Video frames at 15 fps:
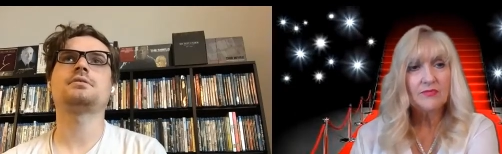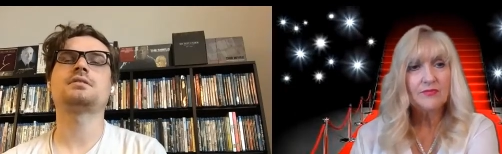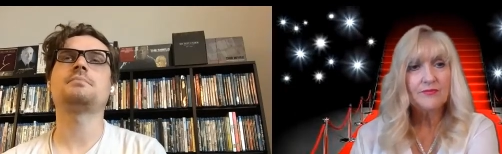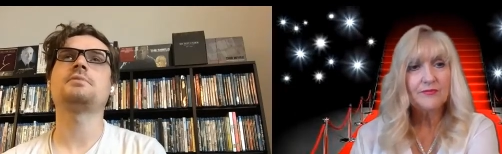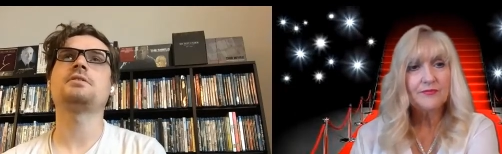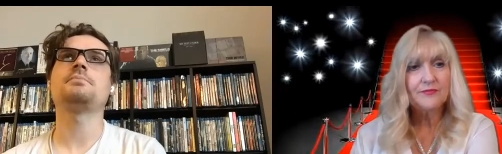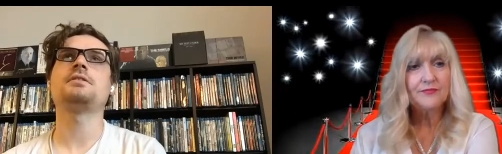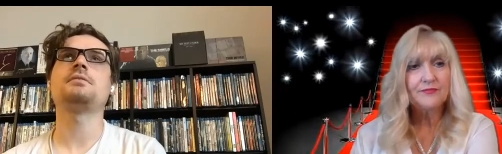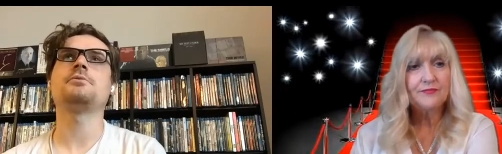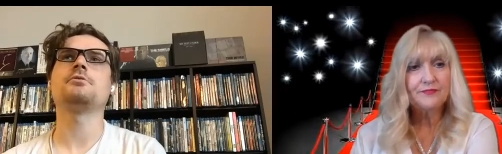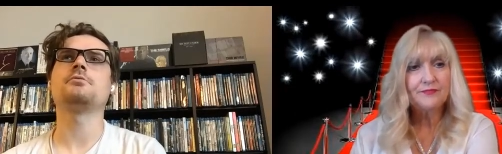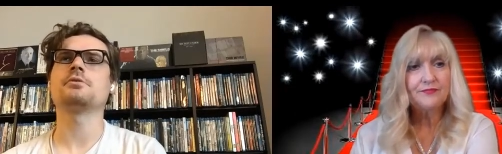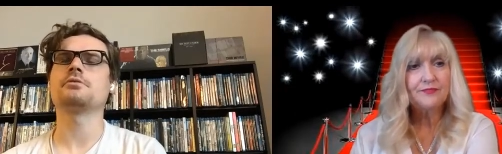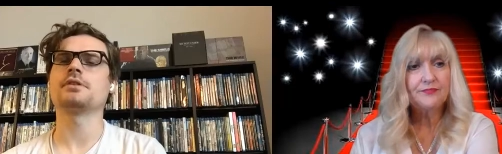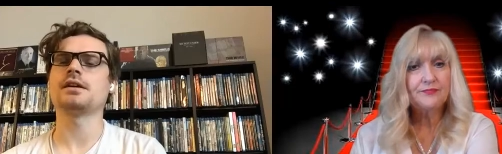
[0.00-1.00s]
Speaker 1: some of the people
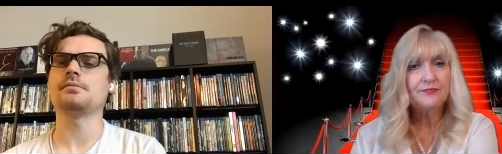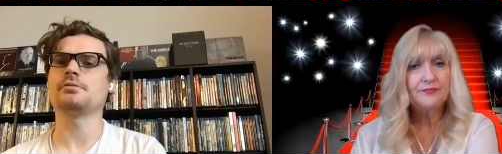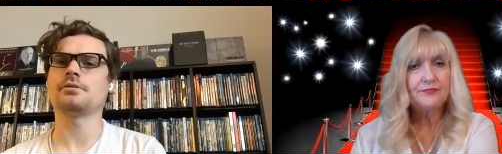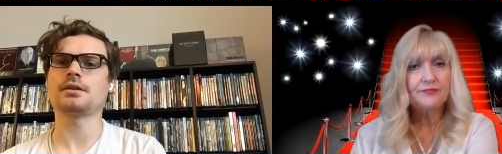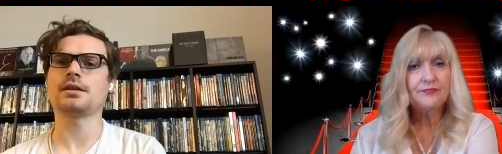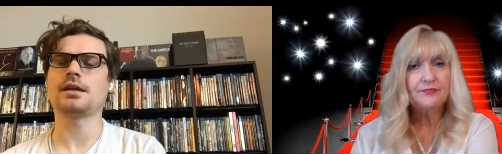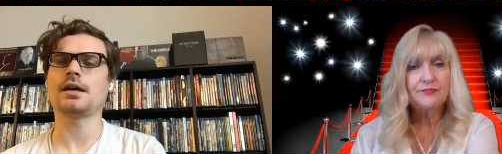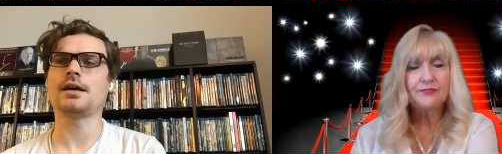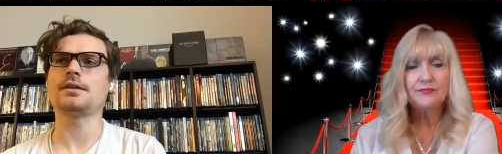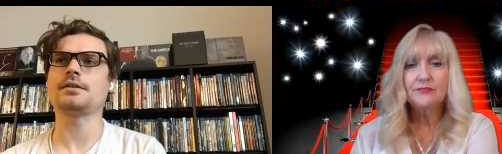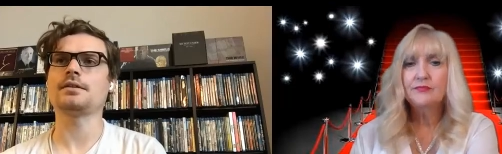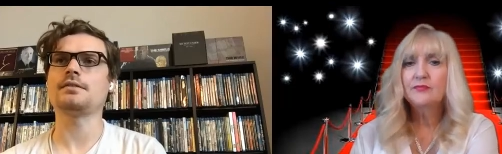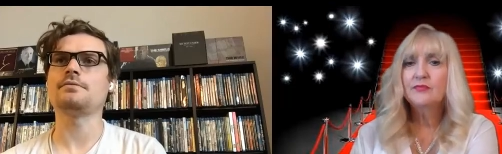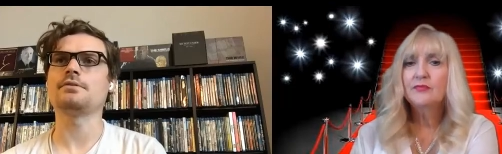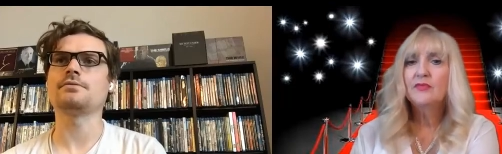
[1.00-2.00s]
we were able to get
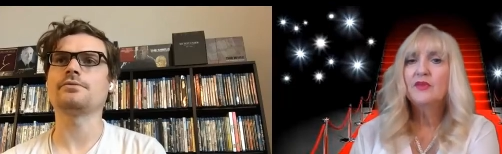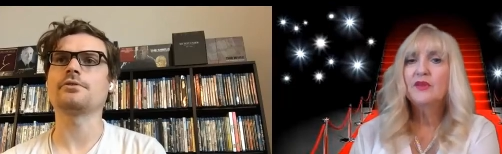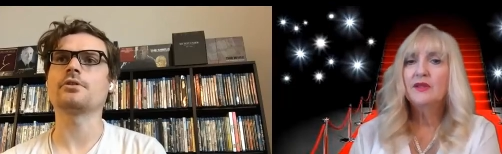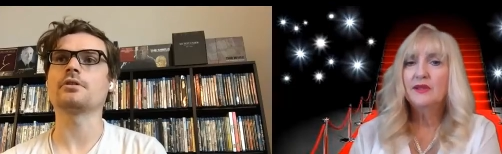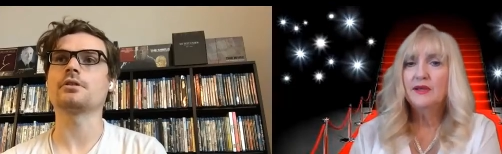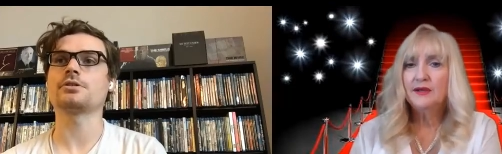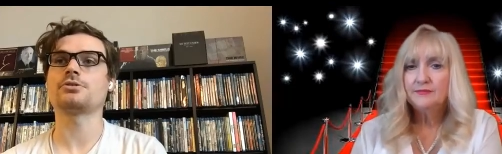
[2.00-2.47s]
even for yeah.